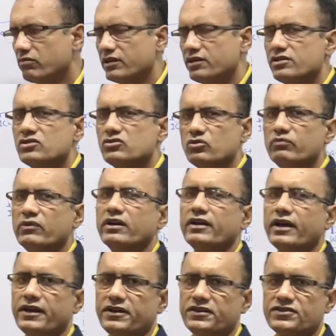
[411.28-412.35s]
What is human
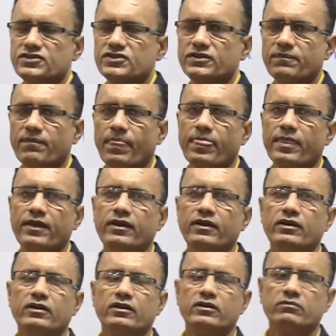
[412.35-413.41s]
right?
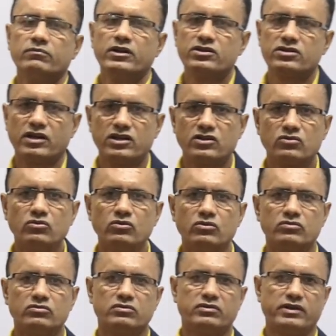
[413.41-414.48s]
But try
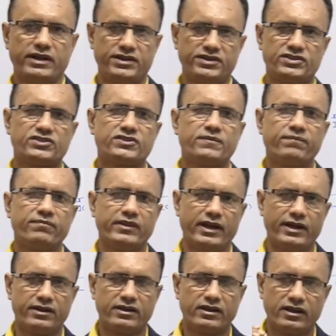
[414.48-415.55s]
to write
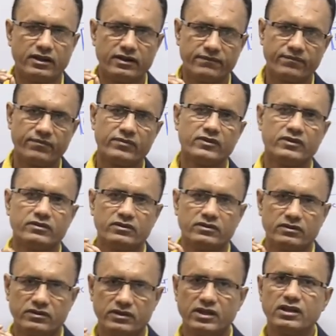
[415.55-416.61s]
that
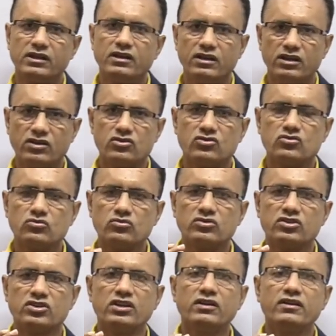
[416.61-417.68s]
thing in two,
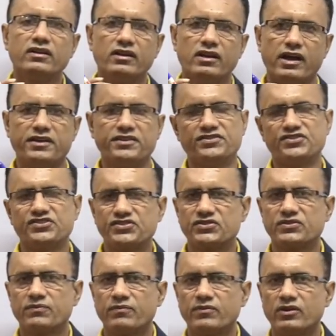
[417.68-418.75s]
three
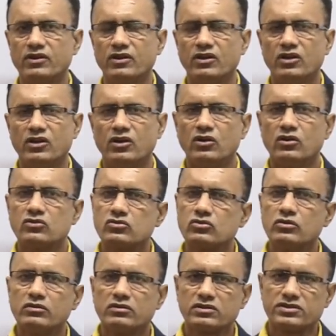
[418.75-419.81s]
lines.
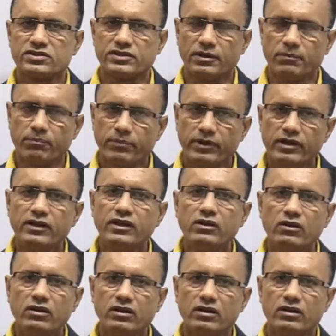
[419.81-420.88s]
So
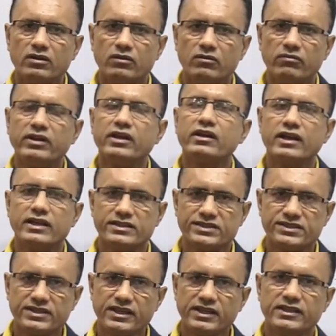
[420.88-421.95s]
simply we can
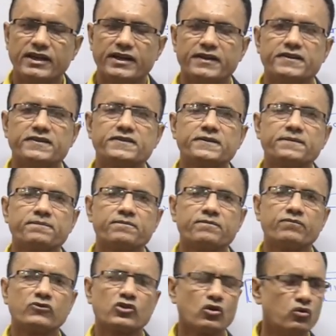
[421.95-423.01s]
say that
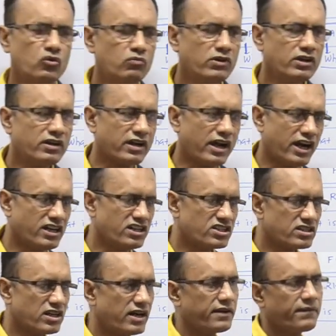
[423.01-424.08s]
human
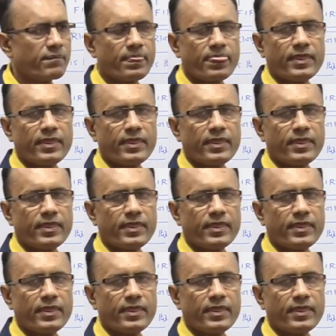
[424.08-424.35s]
rights are